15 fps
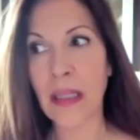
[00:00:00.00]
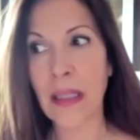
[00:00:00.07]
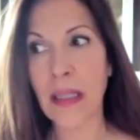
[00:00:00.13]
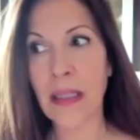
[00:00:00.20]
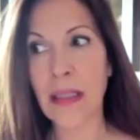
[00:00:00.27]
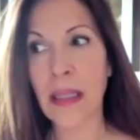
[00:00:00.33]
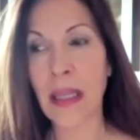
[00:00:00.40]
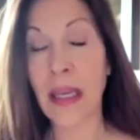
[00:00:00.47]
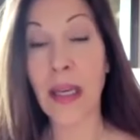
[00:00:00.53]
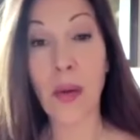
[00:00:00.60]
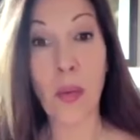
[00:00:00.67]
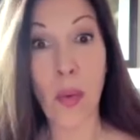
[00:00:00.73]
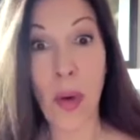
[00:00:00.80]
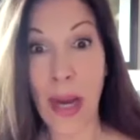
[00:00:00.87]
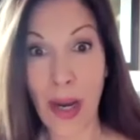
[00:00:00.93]
it's
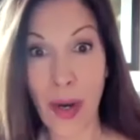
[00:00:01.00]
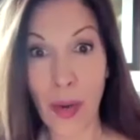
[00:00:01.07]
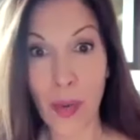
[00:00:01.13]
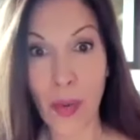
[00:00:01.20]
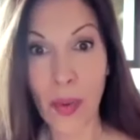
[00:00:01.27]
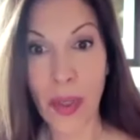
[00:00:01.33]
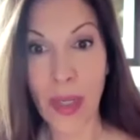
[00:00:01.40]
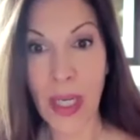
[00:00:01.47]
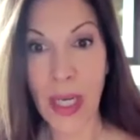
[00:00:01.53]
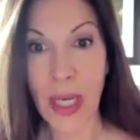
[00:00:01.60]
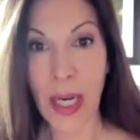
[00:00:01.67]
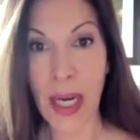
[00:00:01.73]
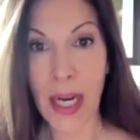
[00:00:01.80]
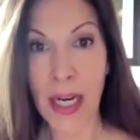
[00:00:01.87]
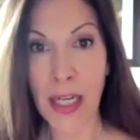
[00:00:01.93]
like, wow.
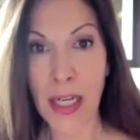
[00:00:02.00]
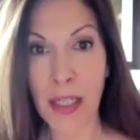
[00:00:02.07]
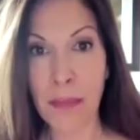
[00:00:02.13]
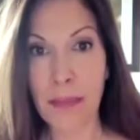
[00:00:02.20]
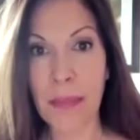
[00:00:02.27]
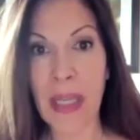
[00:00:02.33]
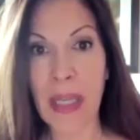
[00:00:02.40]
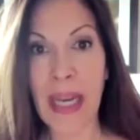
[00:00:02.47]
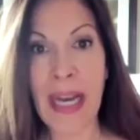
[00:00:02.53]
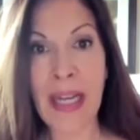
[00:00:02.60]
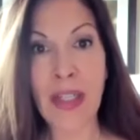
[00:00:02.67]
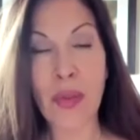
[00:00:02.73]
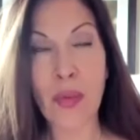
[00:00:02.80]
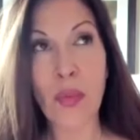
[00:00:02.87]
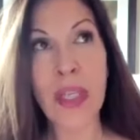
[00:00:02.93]
Um,
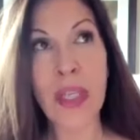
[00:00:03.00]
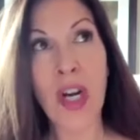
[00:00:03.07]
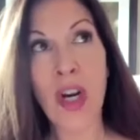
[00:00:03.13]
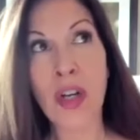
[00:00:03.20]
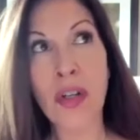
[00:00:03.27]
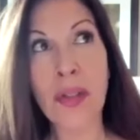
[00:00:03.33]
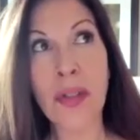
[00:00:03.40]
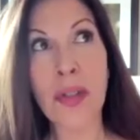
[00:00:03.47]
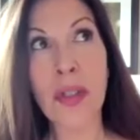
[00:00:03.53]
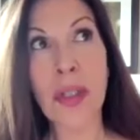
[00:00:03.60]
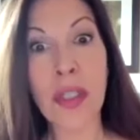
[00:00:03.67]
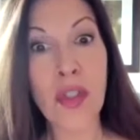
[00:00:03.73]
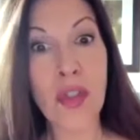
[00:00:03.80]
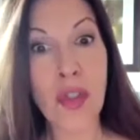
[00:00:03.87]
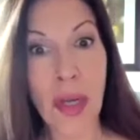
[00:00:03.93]
and we aren't
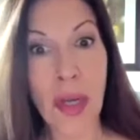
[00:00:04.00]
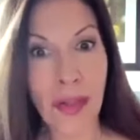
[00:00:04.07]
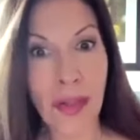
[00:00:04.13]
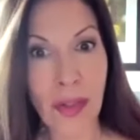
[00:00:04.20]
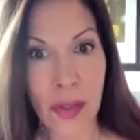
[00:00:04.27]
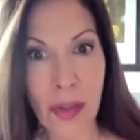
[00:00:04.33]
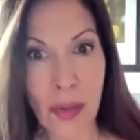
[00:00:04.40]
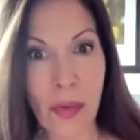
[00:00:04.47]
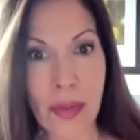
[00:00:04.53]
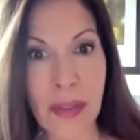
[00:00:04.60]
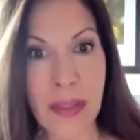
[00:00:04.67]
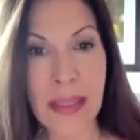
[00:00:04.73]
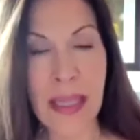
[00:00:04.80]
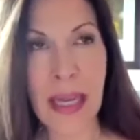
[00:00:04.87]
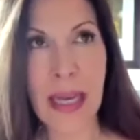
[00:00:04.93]
to judge
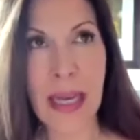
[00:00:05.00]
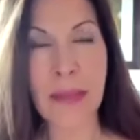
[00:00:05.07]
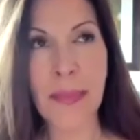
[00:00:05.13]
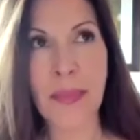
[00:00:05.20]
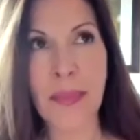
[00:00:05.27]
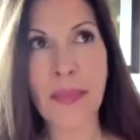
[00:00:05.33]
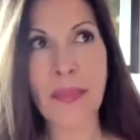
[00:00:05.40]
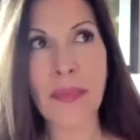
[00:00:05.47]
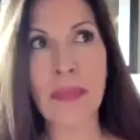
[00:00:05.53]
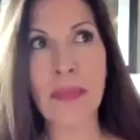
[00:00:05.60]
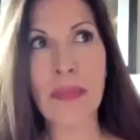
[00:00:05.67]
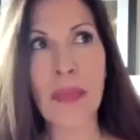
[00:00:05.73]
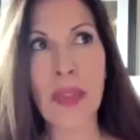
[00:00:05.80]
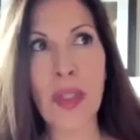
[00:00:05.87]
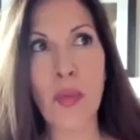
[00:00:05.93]
towards that.
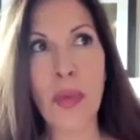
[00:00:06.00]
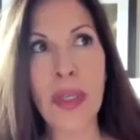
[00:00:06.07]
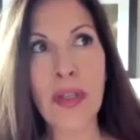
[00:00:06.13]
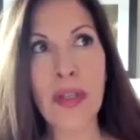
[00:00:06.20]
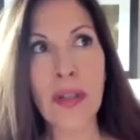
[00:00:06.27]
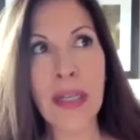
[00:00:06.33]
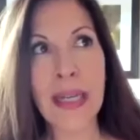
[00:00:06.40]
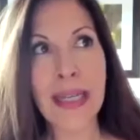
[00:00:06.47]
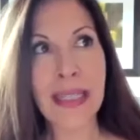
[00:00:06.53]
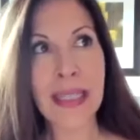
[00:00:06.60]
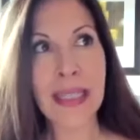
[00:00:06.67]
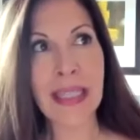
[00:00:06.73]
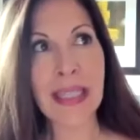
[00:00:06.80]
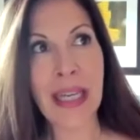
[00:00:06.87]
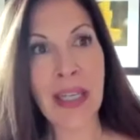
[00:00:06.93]
We are
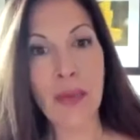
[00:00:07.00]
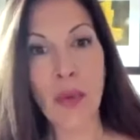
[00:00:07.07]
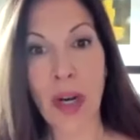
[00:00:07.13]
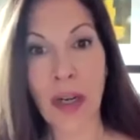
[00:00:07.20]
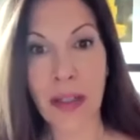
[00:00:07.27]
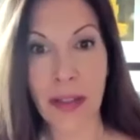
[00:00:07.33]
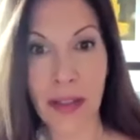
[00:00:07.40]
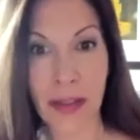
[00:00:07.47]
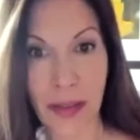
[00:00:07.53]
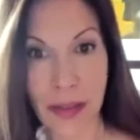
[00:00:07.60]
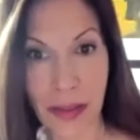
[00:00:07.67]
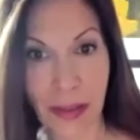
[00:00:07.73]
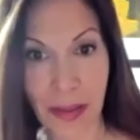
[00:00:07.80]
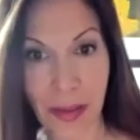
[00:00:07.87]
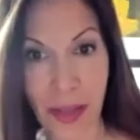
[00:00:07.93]
as light
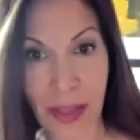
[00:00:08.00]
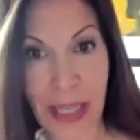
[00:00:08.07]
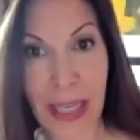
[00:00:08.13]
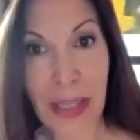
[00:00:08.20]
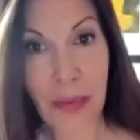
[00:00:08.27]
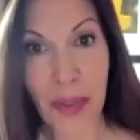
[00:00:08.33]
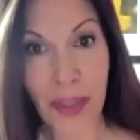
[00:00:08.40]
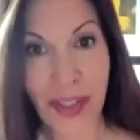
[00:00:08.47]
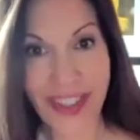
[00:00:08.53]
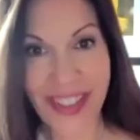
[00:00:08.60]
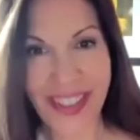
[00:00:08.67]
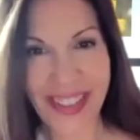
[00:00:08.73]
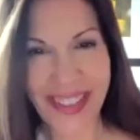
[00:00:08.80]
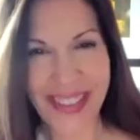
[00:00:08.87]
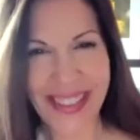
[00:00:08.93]
walkers or light
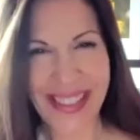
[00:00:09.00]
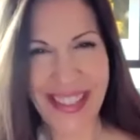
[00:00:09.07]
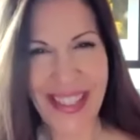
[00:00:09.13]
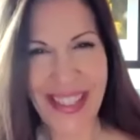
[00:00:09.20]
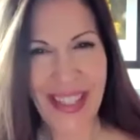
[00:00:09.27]
workers